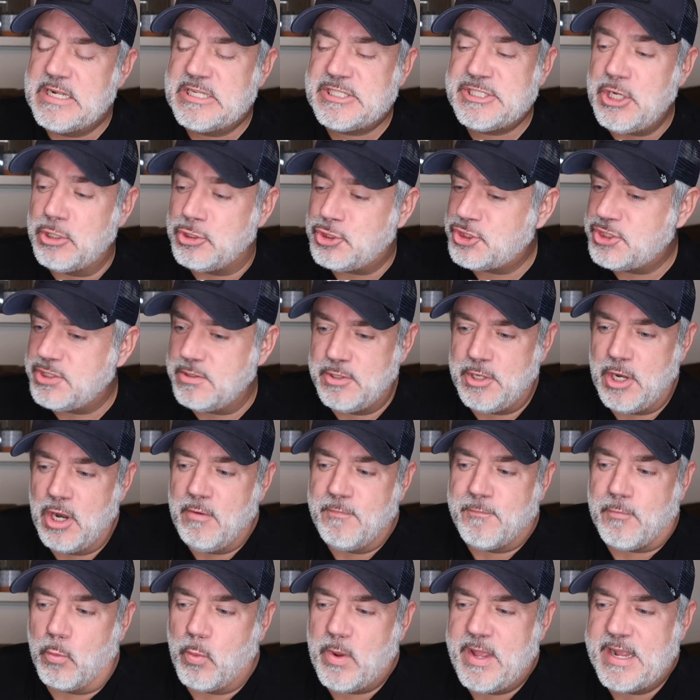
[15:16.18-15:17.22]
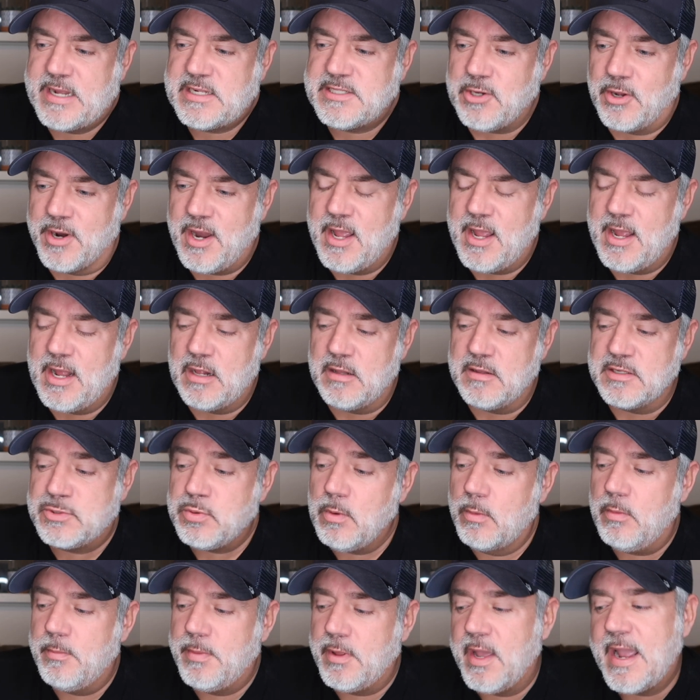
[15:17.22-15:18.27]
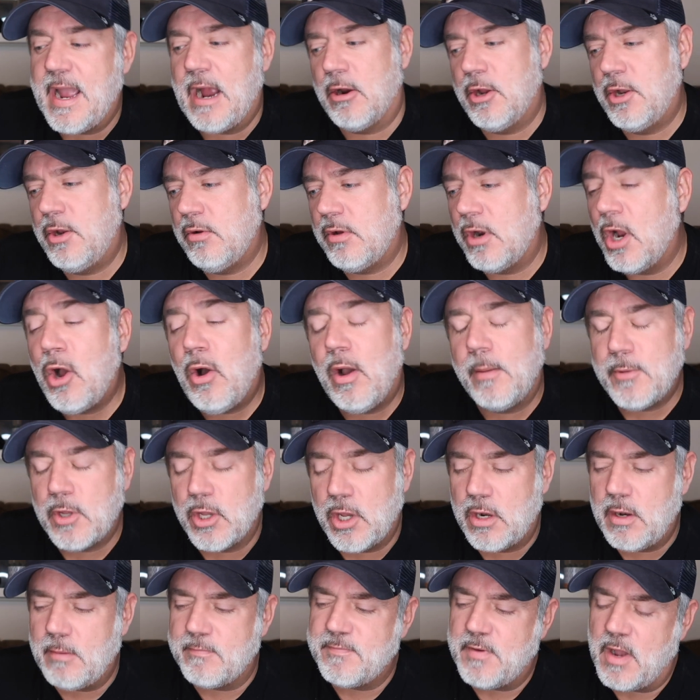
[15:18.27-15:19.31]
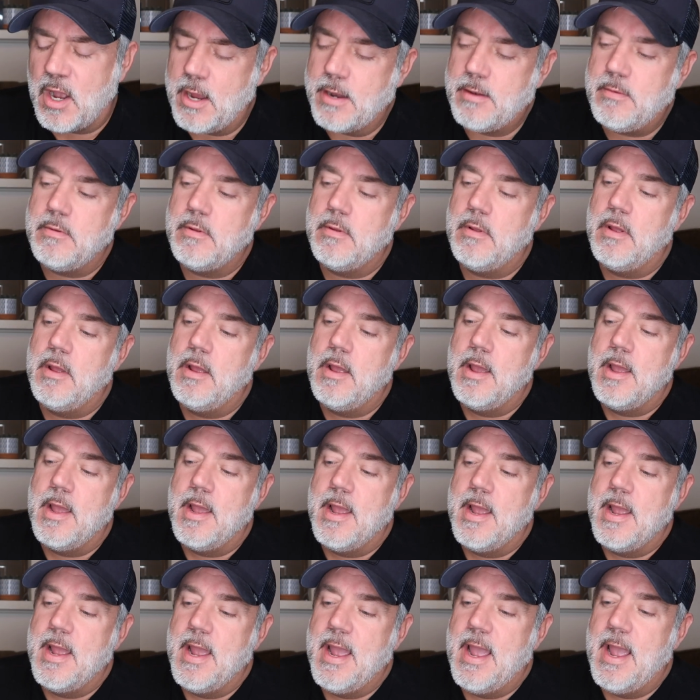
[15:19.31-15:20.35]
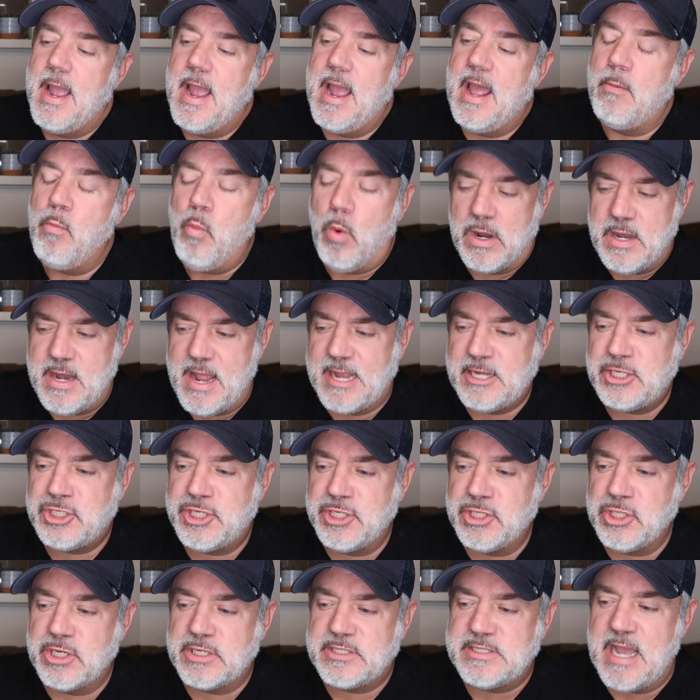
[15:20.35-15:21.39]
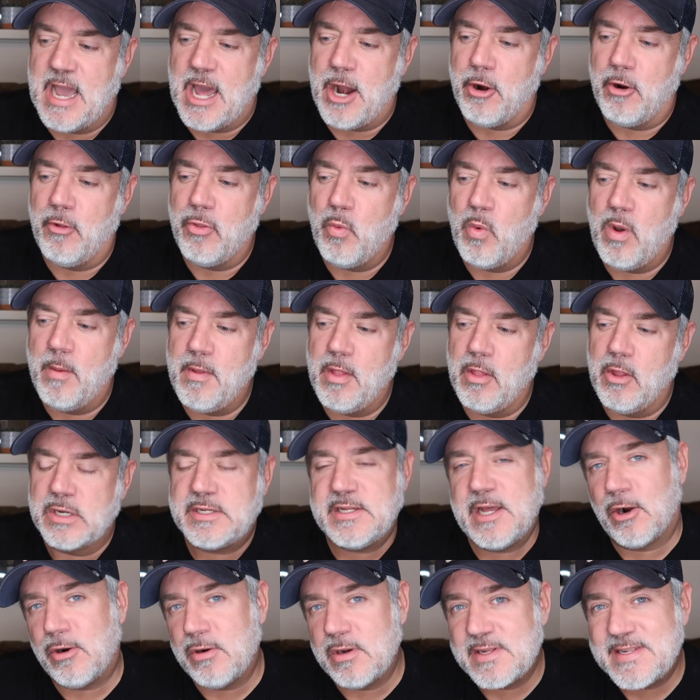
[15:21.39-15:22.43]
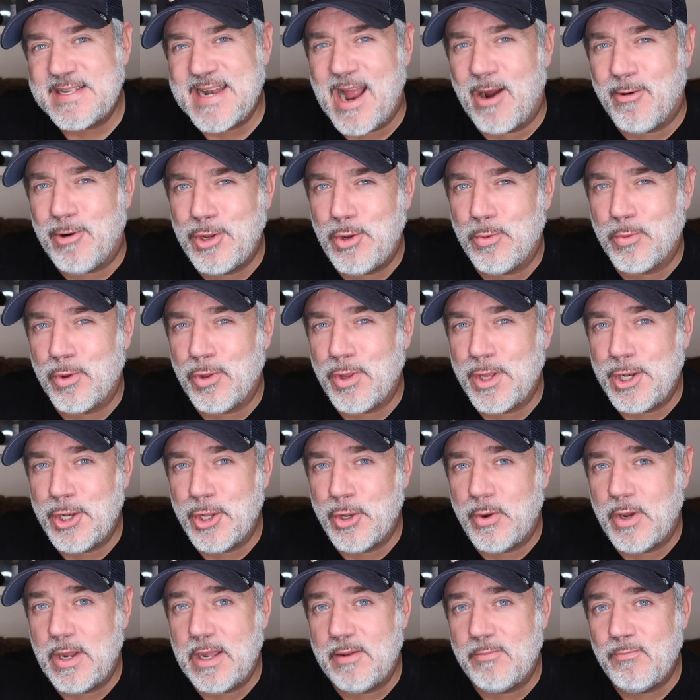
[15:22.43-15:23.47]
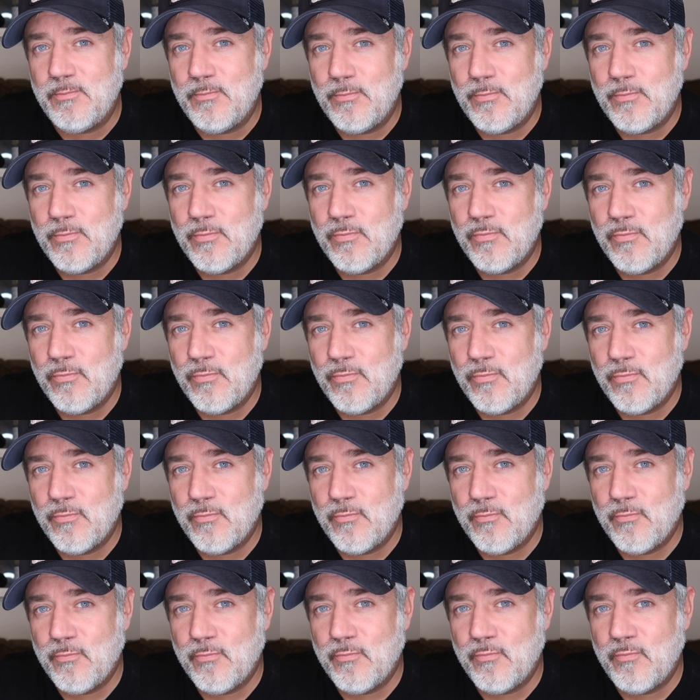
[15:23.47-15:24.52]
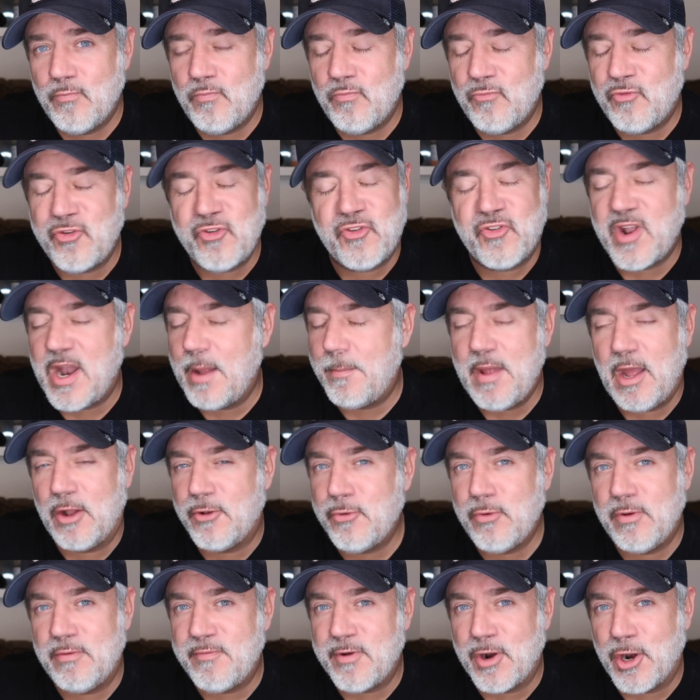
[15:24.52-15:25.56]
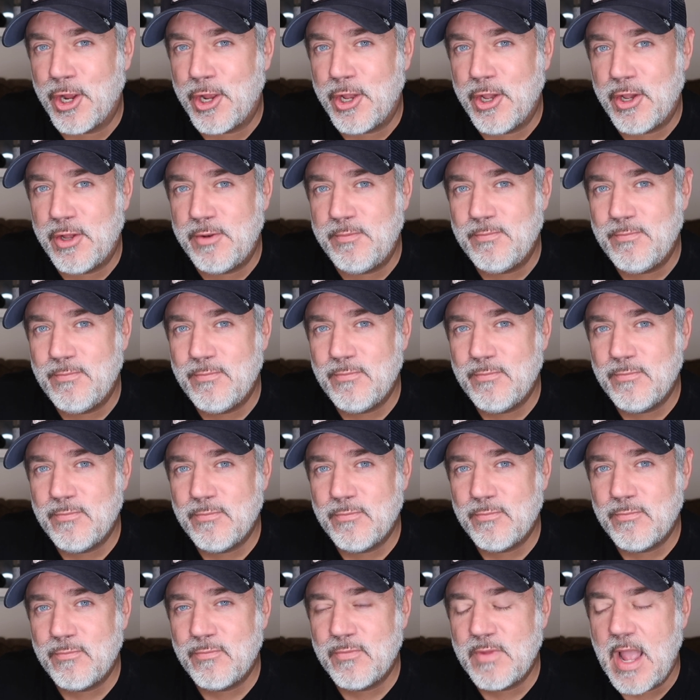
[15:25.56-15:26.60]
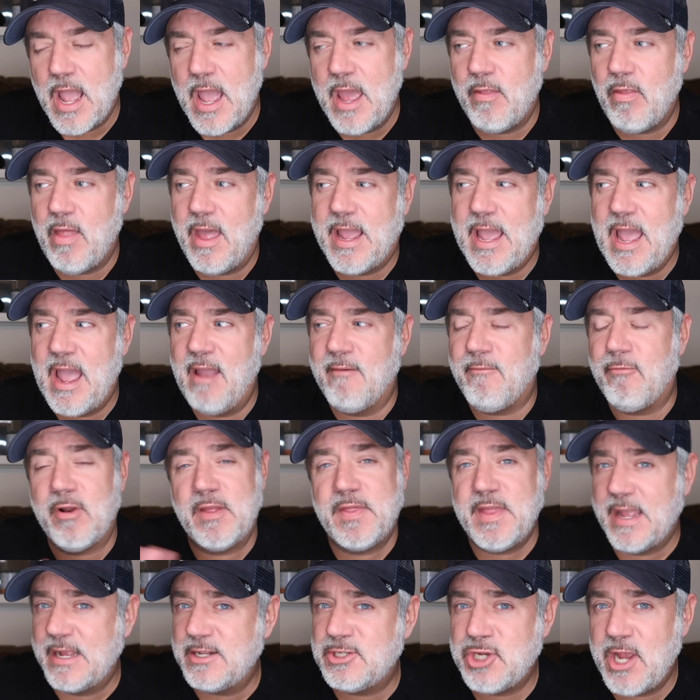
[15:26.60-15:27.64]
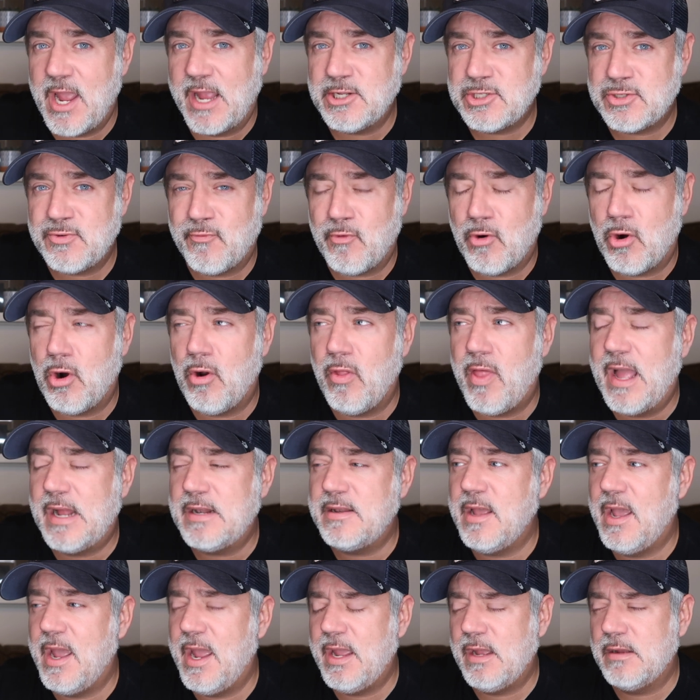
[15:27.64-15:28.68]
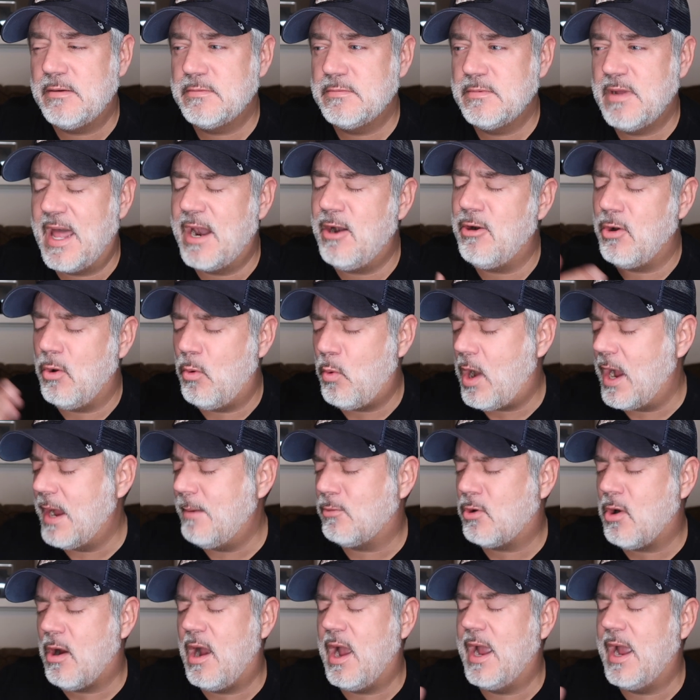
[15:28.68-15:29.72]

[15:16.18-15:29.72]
so, she, you know, for weeks on end, this woman would be like, how are you doing? Oh, I'm good, I'm fine. And one day she looked at her and the woman looked at her and said, how are you really doing? And she said, I'm not doing very good. And like everything changed for her that day. I don't know why.